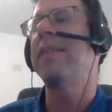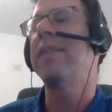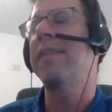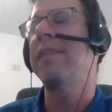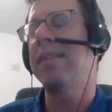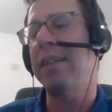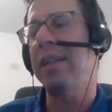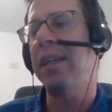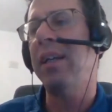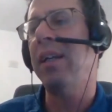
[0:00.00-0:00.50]

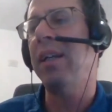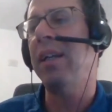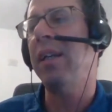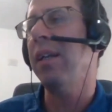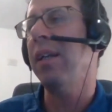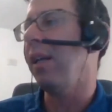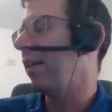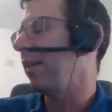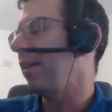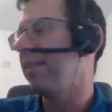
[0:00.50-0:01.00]

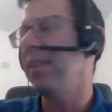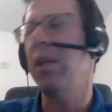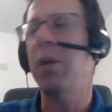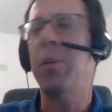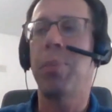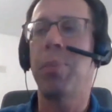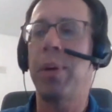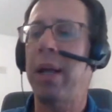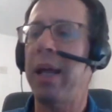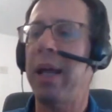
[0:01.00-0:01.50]
scene, I
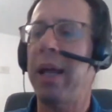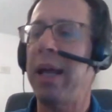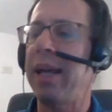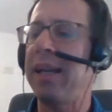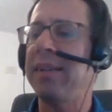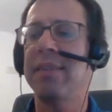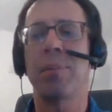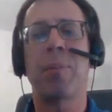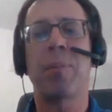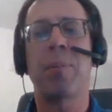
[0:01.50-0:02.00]
see a
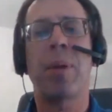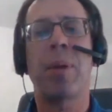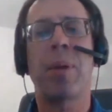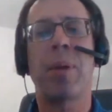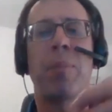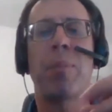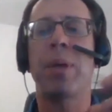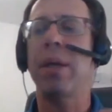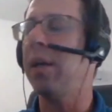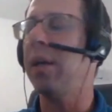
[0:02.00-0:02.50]
place,
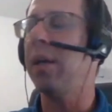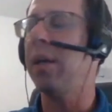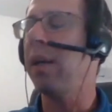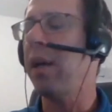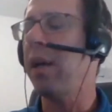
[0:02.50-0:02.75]
maybe a